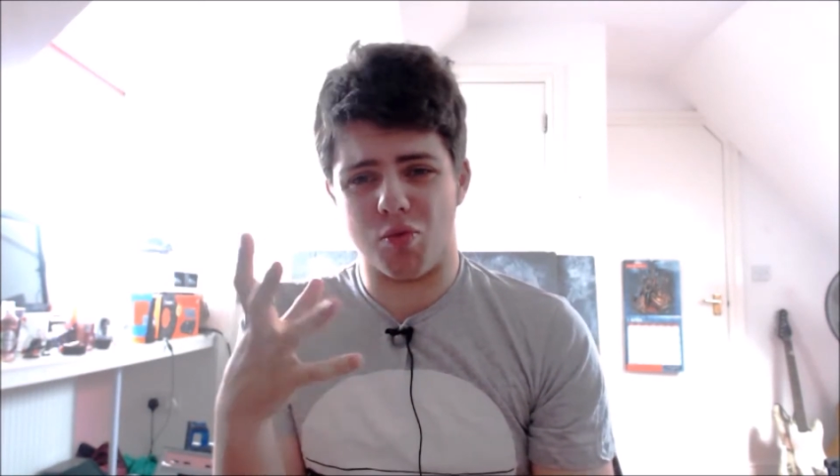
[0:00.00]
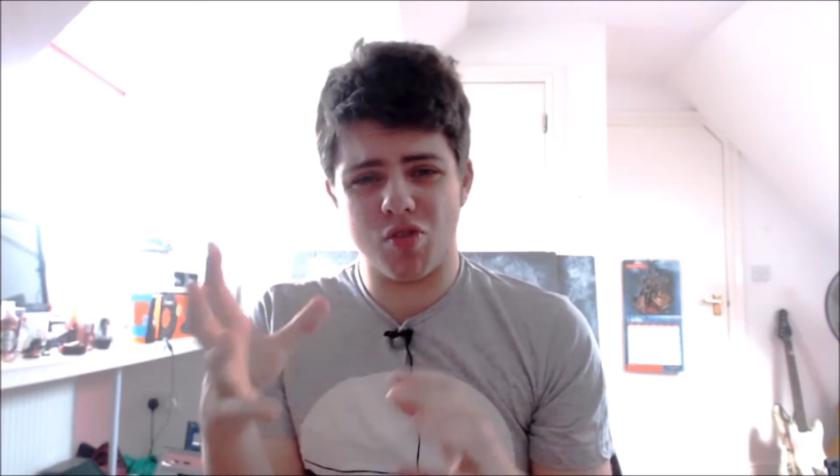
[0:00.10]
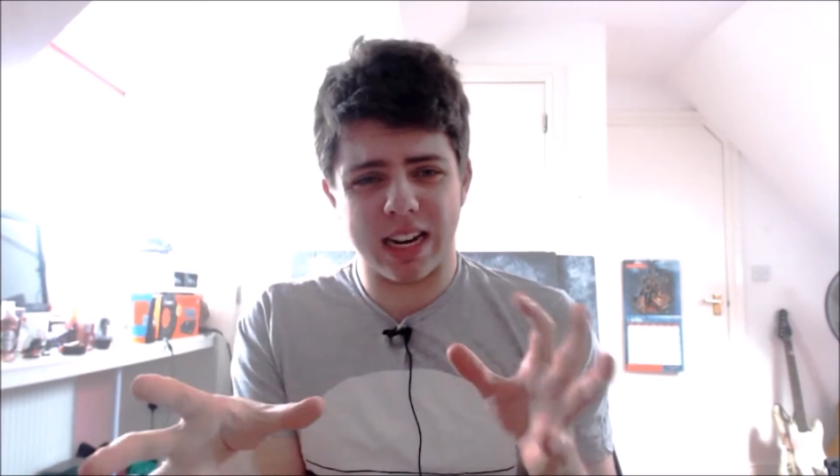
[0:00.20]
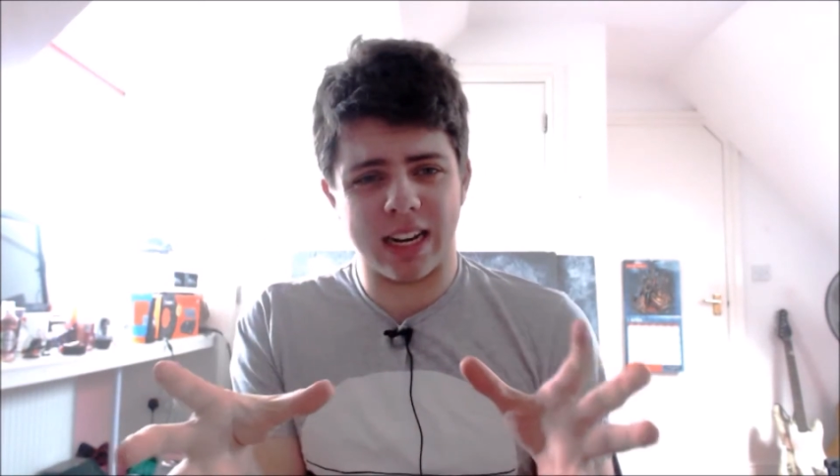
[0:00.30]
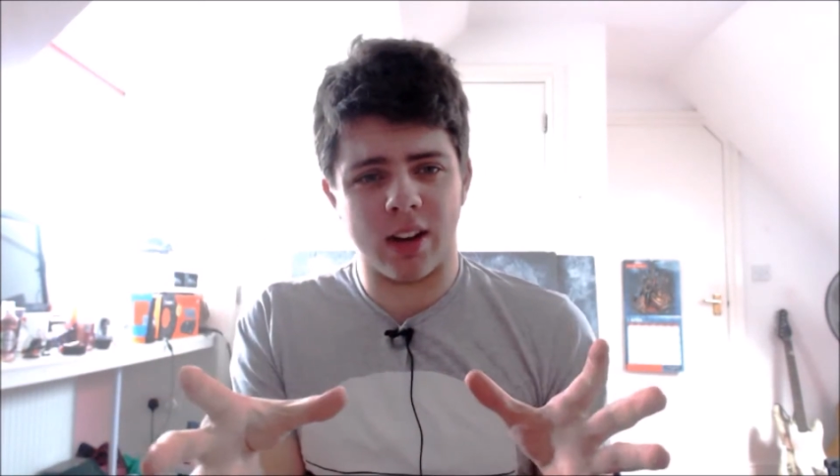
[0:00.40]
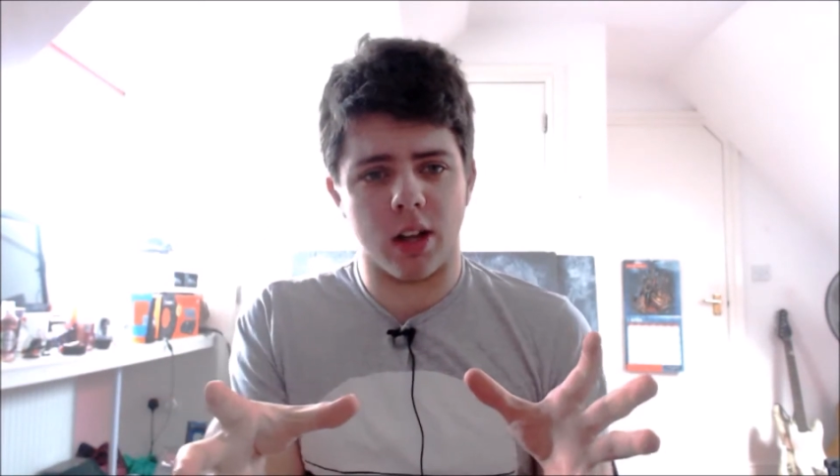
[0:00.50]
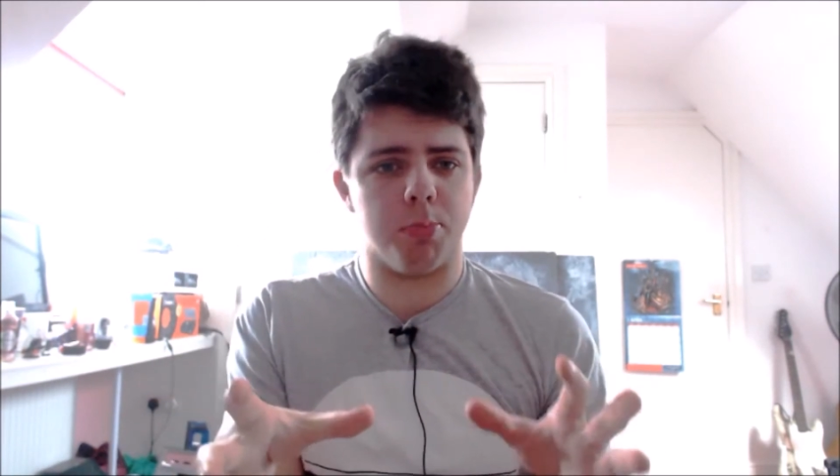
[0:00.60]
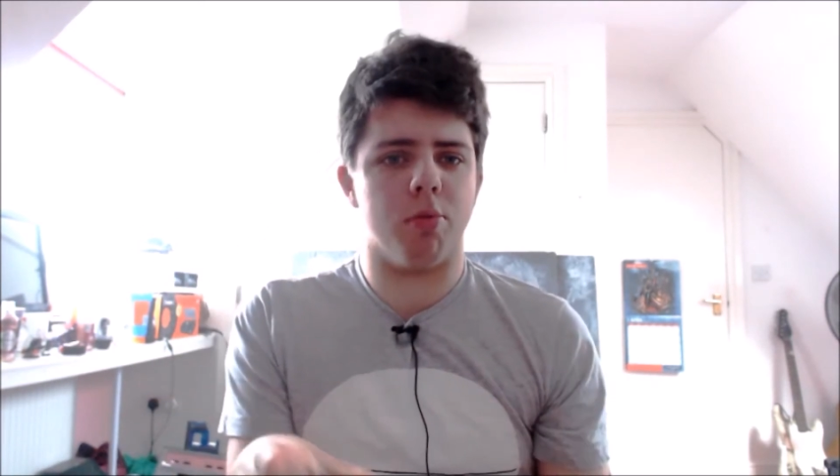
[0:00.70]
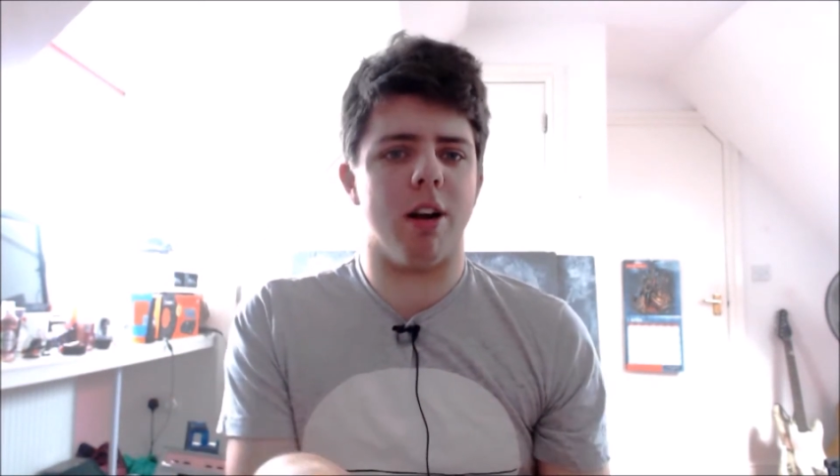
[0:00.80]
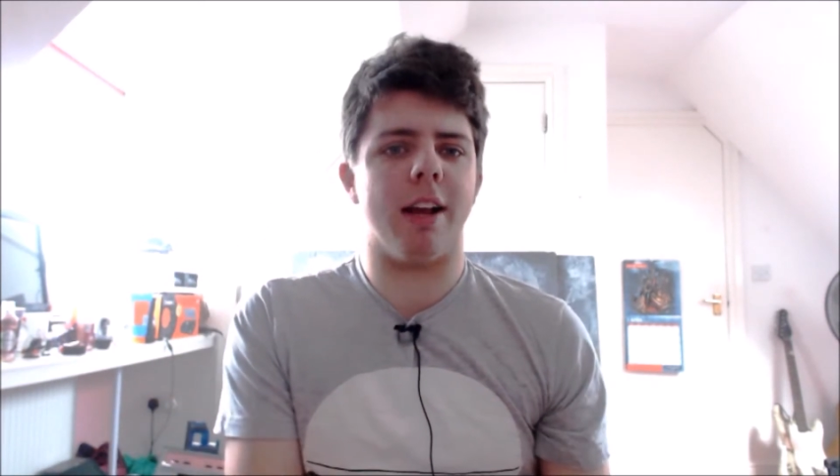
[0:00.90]
really nice
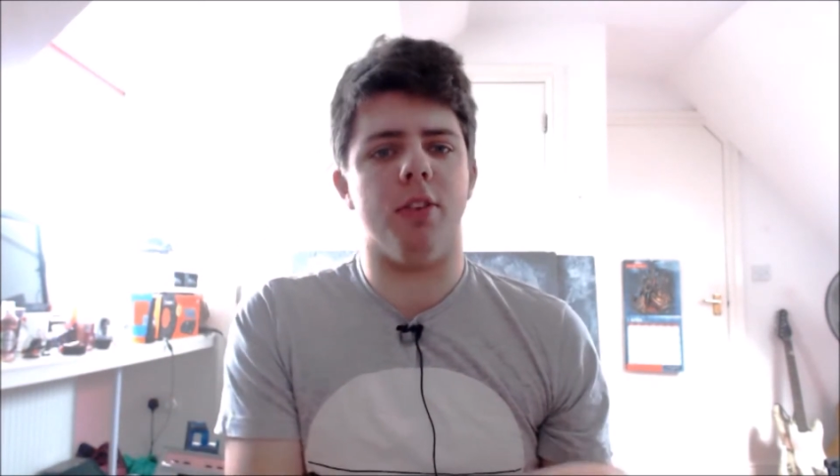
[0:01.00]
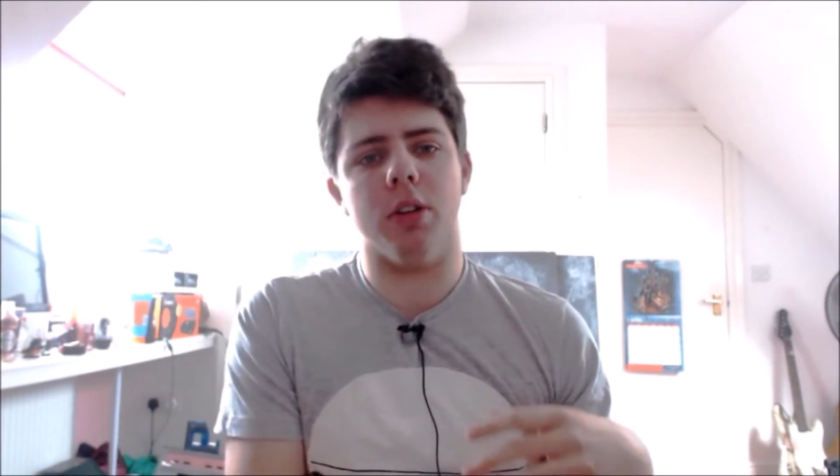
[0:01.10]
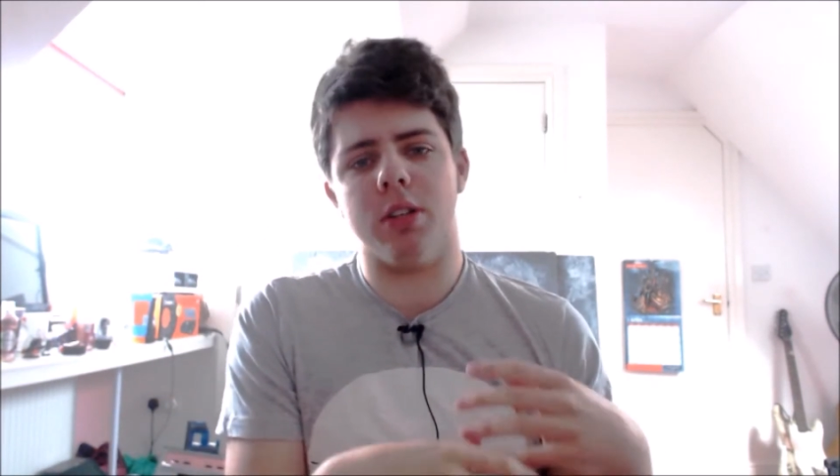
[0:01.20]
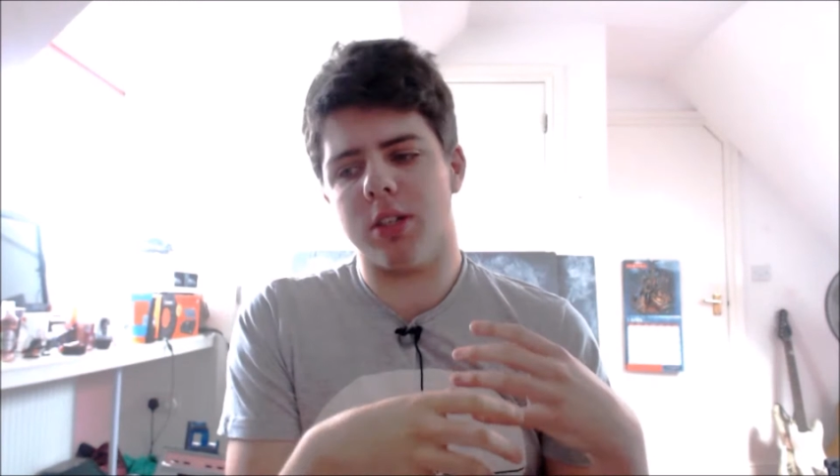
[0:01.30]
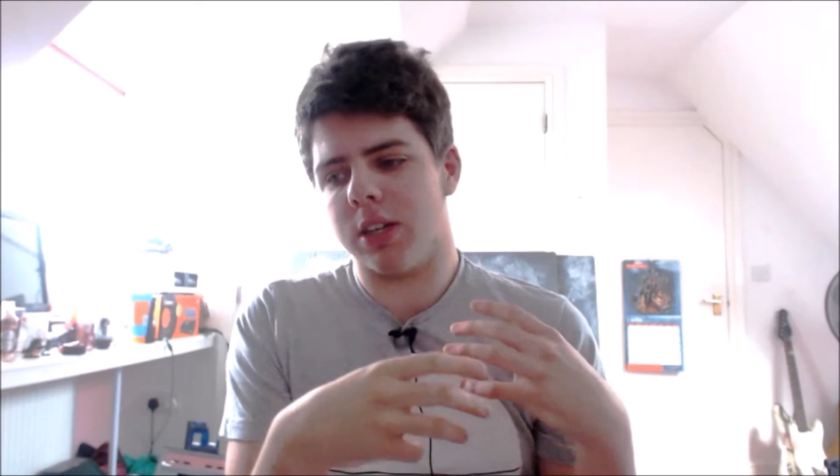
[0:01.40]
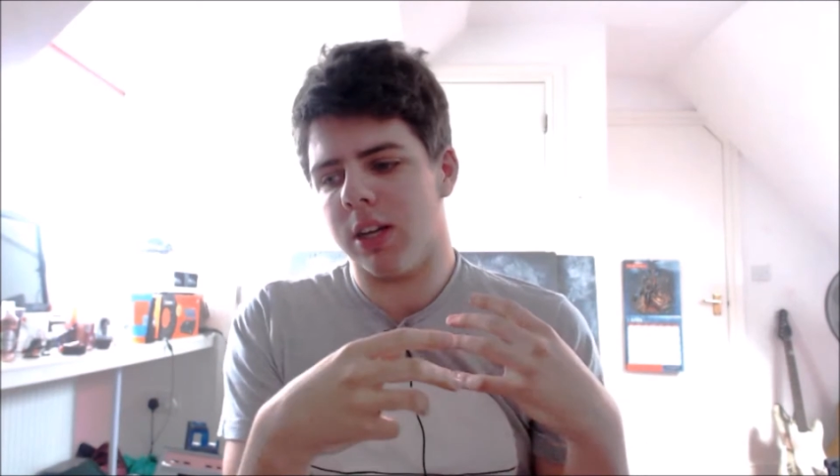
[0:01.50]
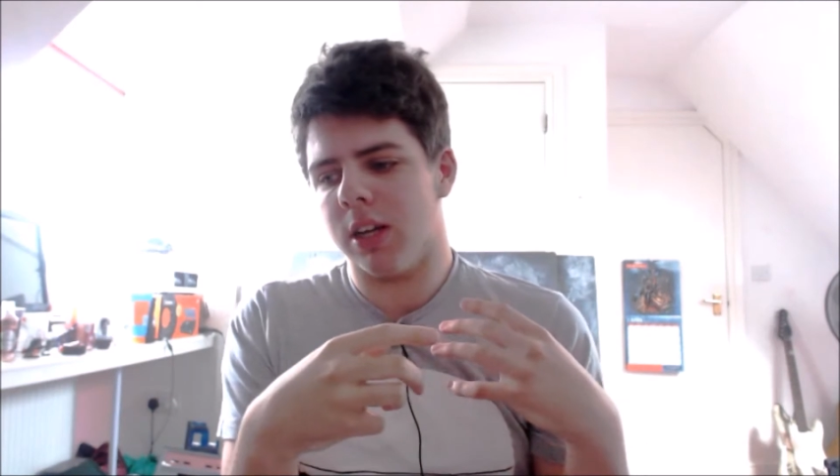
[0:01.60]
breakfast,